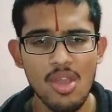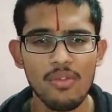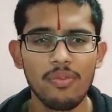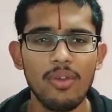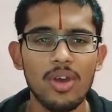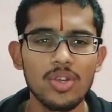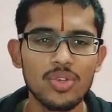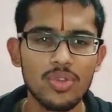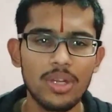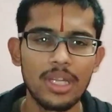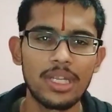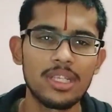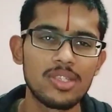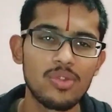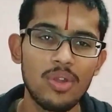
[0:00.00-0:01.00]
for sure
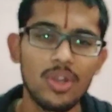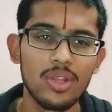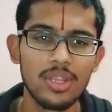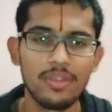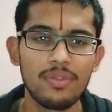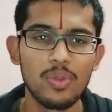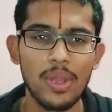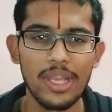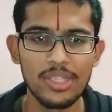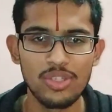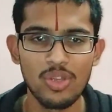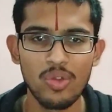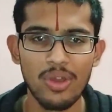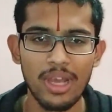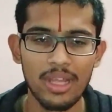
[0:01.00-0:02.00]
it is going to give you edge
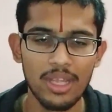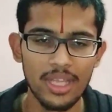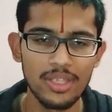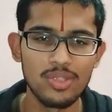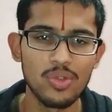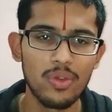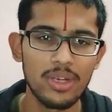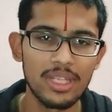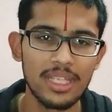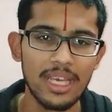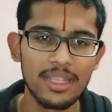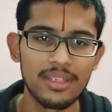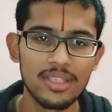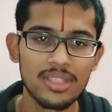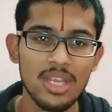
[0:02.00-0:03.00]
over the
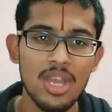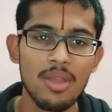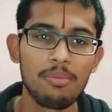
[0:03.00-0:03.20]
others,